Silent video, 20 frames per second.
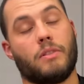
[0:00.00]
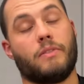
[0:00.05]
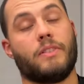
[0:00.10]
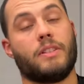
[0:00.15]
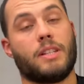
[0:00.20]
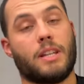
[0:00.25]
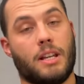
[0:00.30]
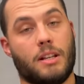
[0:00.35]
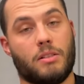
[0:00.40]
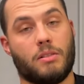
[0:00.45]

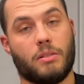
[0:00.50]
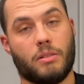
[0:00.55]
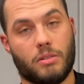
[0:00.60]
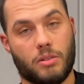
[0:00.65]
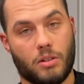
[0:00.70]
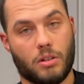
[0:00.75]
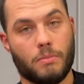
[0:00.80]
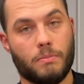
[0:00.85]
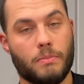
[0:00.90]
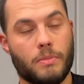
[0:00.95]
takes on a
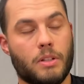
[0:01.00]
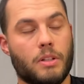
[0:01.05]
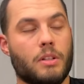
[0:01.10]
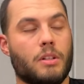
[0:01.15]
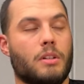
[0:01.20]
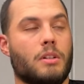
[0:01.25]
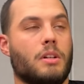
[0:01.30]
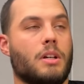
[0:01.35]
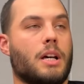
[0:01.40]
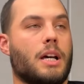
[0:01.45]
job,
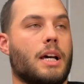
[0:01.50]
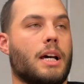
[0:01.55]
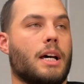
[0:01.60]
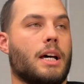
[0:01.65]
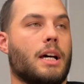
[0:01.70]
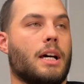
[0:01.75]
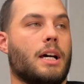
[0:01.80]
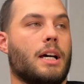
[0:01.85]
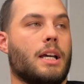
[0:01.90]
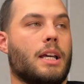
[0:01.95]

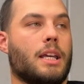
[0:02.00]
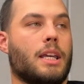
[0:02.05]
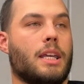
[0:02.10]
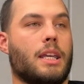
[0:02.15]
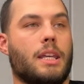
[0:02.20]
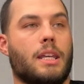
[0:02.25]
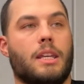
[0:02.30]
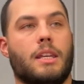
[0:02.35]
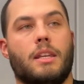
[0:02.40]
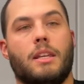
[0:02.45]

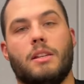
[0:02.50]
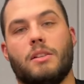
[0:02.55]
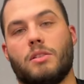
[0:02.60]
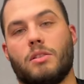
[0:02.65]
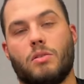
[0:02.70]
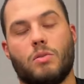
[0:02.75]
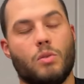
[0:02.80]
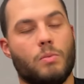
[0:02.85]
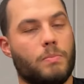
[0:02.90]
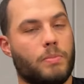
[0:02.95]
he is
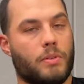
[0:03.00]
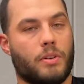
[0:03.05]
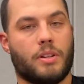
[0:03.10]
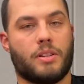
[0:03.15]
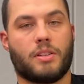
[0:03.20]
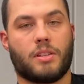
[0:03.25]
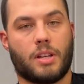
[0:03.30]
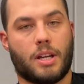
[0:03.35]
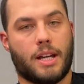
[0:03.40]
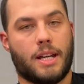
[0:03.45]
super
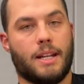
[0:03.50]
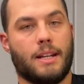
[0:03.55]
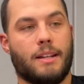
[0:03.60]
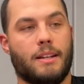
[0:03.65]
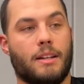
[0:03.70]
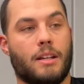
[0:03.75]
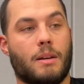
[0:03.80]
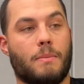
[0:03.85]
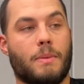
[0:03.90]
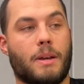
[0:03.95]

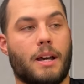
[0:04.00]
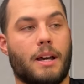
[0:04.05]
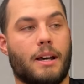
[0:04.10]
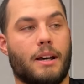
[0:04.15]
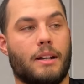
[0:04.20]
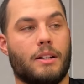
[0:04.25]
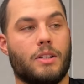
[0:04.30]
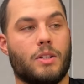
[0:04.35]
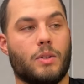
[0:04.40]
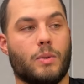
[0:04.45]
excited
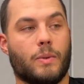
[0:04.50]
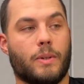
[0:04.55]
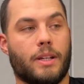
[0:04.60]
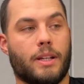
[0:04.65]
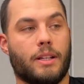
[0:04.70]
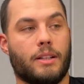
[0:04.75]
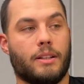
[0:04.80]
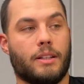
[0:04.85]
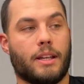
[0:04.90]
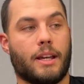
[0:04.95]
about
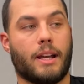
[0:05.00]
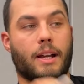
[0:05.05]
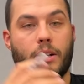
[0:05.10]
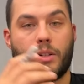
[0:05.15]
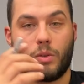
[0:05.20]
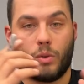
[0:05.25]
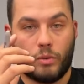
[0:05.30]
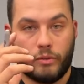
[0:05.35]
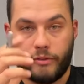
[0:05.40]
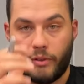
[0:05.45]
doing the
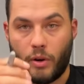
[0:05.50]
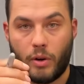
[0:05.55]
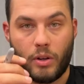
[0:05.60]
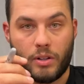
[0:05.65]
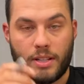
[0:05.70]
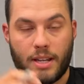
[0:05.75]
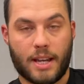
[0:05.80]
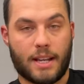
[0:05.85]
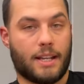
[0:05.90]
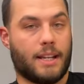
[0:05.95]
actual photo
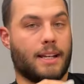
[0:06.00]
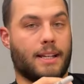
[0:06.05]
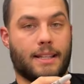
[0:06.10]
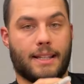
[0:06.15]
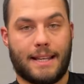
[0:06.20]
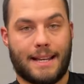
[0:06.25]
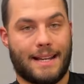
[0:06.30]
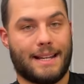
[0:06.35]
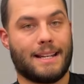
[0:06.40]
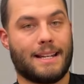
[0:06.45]
taking and
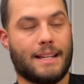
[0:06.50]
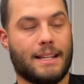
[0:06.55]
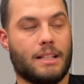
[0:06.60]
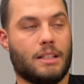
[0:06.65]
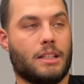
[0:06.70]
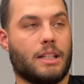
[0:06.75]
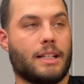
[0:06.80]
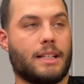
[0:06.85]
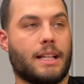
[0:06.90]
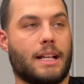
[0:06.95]
the editing.
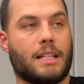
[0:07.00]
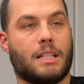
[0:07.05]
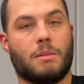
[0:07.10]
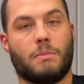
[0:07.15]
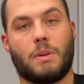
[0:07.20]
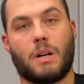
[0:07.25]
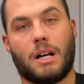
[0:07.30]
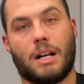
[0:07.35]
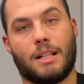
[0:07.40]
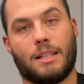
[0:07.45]
Like, that's the
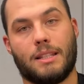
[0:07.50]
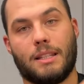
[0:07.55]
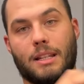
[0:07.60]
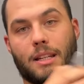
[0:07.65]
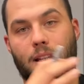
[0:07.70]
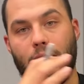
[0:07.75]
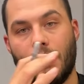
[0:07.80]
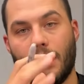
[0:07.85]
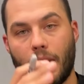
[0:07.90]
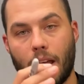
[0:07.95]
parts that
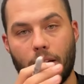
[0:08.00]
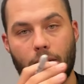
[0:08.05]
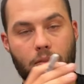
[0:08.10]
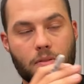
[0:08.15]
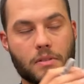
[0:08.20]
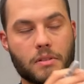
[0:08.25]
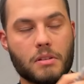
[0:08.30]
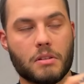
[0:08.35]
he loves.